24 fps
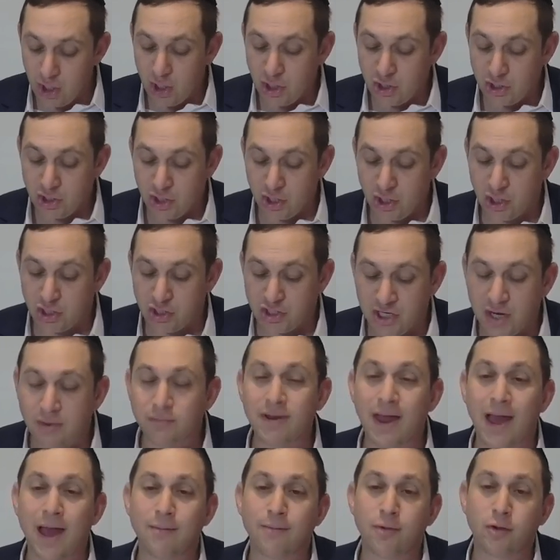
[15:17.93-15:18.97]
Shirashem
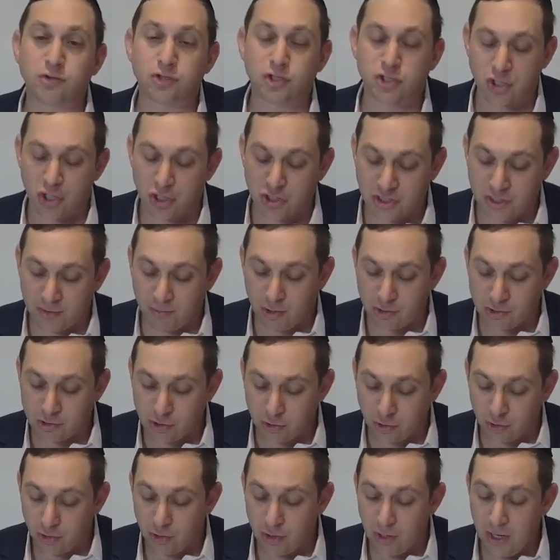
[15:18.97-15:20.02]
Nam was Shirashem
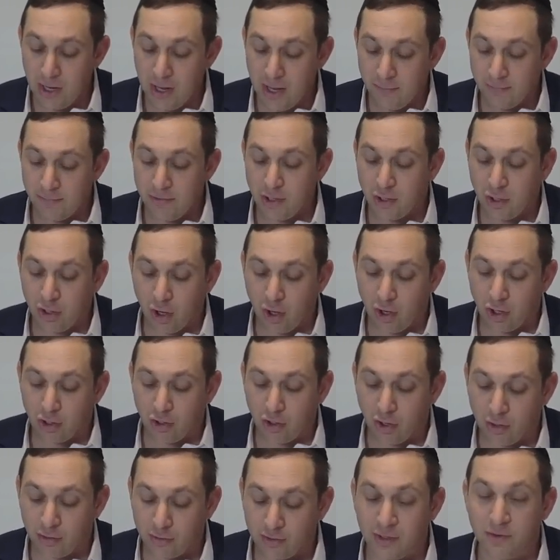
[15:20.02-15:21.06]
also. Mikore
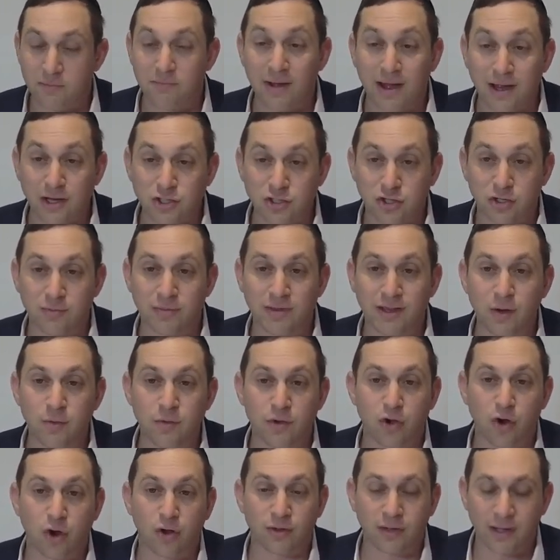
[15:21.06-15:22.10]
korli Mashko. Beginning we
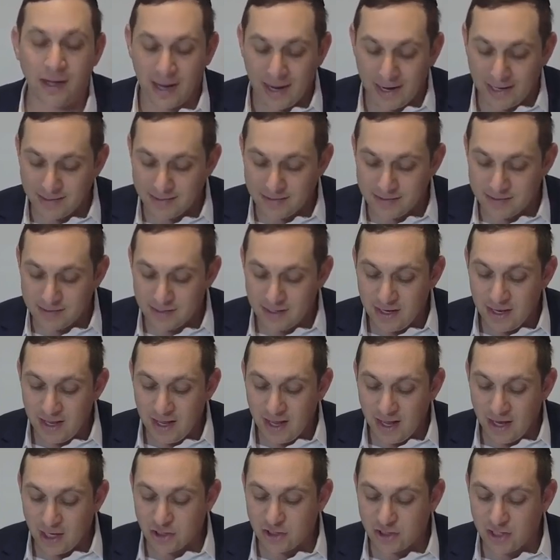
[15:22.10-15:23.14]
called it Hides.
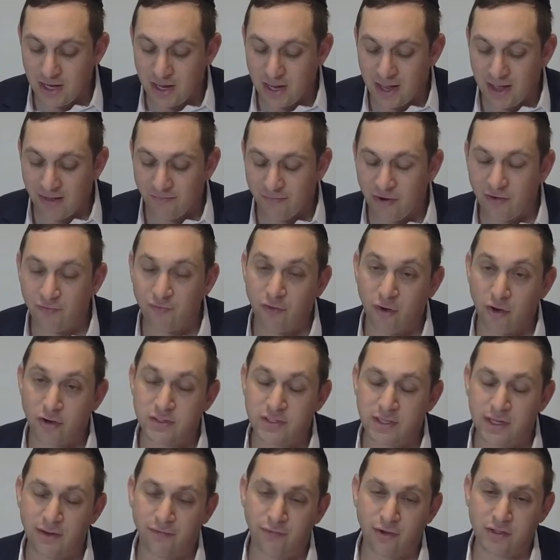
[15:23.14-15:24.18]
Hashta Avar
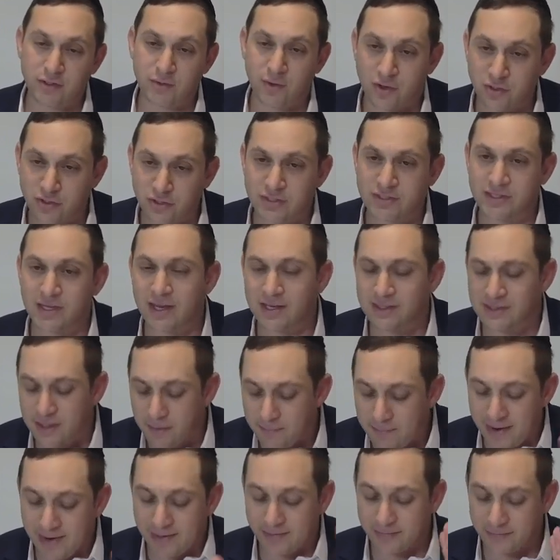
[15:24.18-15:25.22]
Vozin. Avozin, I should say, is the
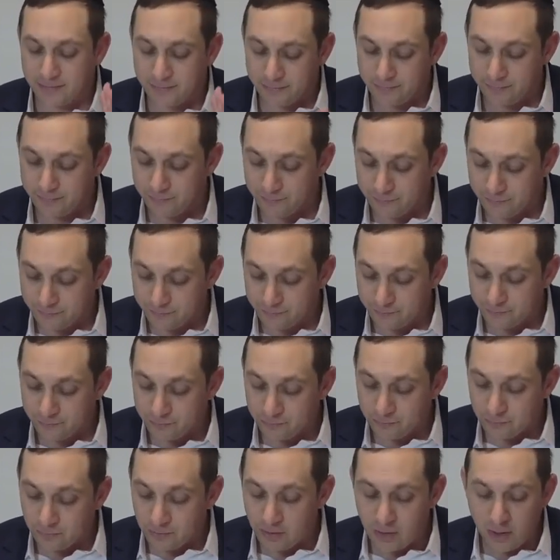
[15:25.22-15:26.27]
Met.
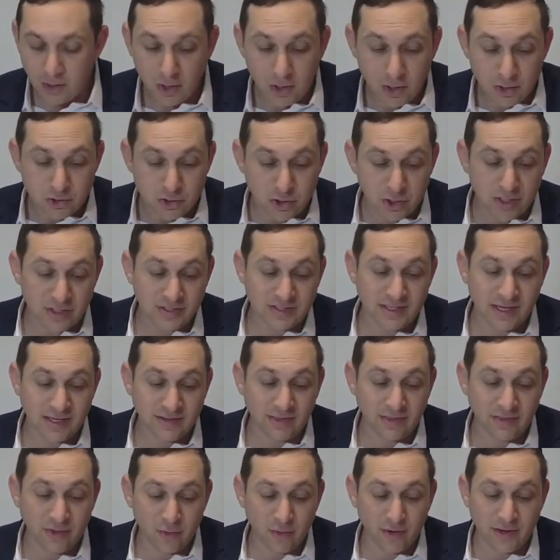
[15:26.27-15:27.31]
So you see
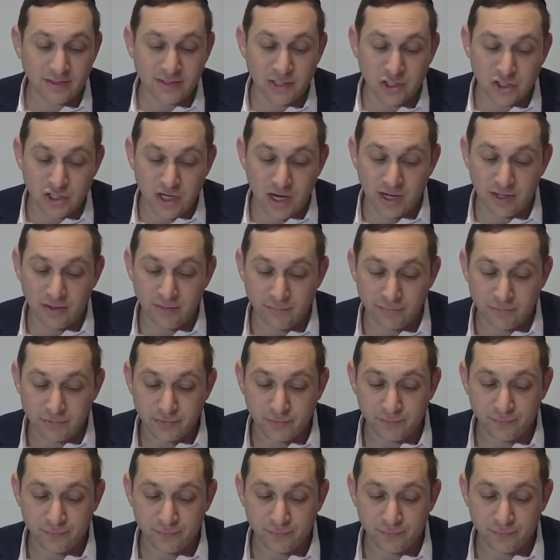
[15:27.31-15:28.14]
that there is a change.